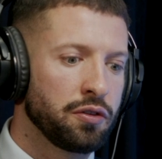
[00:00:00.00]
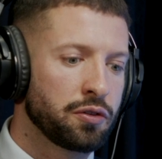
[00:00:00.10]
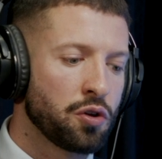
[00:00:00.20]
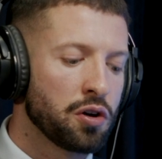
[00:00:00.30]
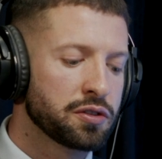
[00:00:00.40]

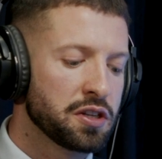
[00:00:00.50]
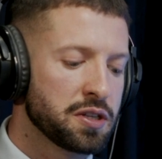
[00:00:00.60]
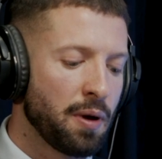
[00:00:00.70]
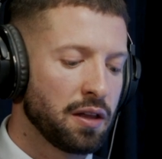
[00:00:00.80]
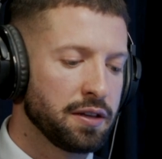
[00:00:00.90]
Talk to us
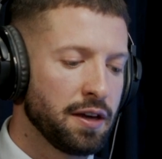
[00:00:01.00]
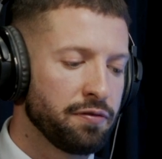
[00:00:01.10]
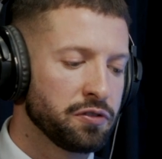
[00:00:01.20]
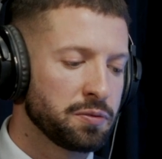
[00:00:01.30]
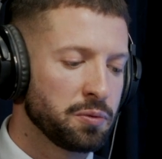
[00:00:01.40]
about the
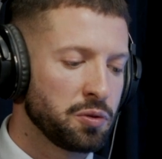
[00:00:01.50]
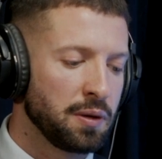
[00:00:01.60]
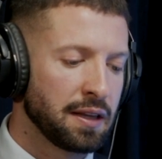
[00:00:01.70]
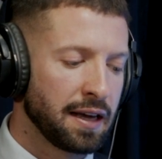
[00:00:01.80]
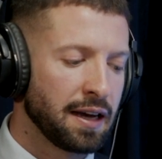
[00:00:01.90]
difference
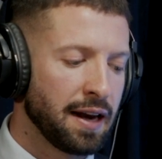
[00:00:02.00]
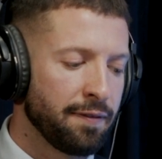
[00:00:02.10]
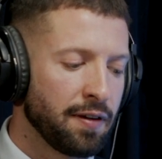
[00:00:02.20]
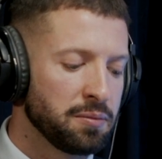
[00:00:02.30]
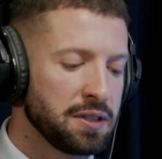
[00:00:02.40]
between like an
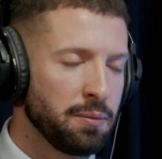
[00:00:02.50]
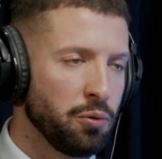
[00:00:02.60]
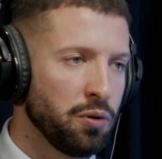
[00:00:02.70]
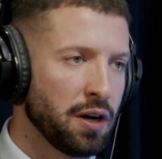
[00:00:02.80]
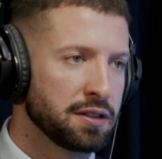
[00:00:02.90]
FMT
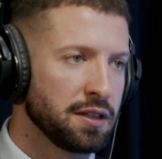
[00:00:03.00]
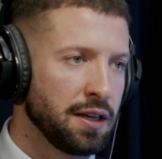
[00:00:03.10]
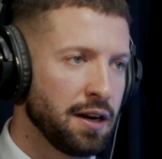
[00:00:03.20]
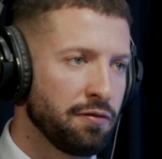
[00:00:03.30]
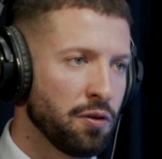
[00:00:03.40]
product and
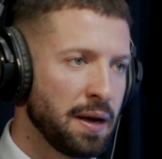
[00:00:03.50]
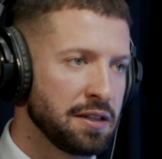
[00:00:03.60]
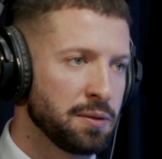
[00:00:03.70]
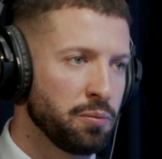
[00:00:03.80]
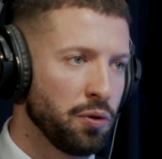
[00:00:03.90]
then a
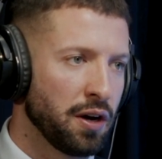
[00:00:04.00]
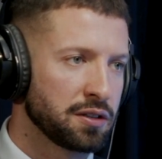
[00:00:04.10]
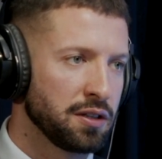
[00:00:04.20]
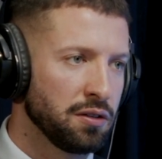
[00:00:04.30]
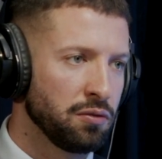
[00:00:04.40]
fermented
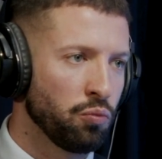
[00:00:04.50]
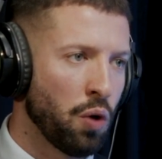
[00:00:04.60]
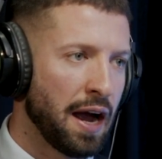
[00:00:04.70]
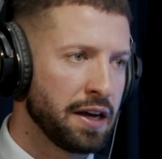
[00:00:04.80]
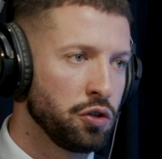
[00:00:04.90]
product, and
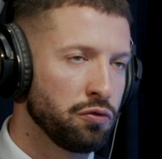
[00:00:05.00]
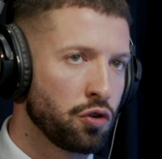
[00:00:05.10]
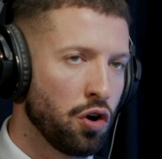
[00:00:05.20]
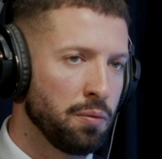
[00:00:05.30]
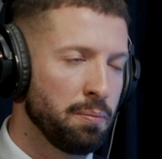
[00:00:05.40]
why you've
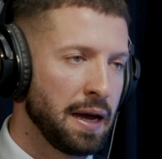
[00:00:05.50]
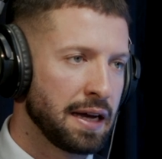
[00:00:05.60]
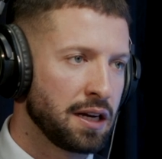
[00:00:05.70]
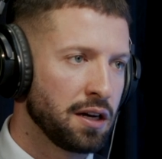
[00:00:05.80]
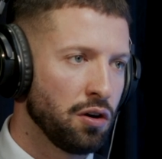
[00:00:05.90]
gone
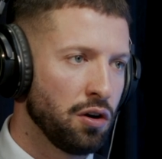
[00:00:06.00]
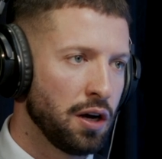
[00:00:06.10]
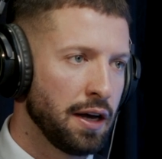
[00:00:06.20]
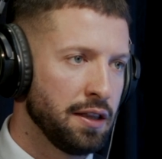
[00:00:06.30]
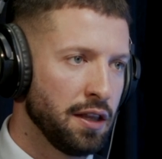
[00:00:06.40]
big
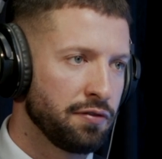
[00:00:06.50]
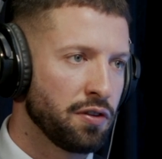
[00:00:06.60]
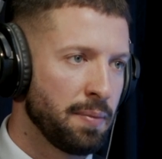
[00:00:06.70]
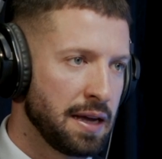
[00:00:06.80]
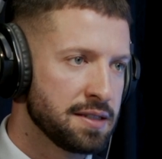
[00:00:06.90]
in the
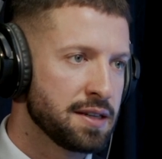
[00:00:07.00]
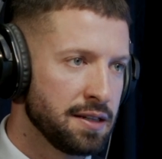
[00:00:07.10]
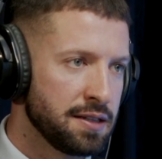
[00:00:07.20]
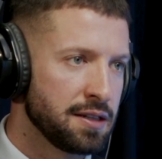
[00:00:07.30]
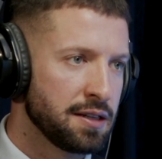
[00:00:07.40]

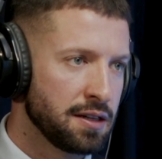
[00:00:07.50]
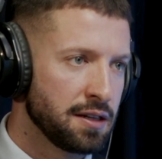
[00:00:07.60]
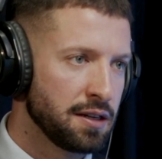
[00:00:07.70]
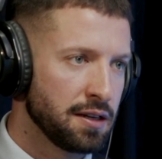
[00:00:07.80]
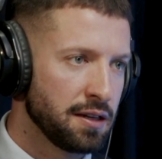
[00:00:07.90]
fermented
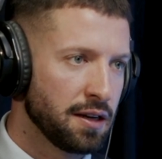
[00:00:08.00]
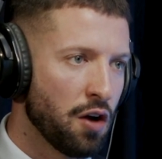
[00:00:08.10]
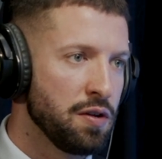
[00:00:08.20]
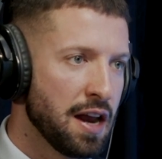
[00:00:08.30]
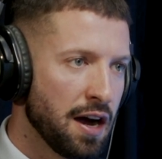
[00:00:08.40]

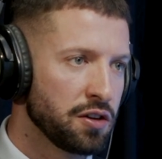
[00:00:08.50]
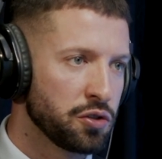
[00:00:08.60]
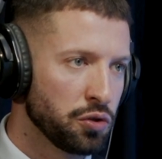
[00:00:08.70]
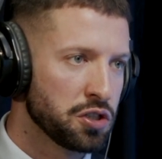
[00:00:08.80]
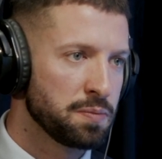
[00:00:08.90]
arena, so to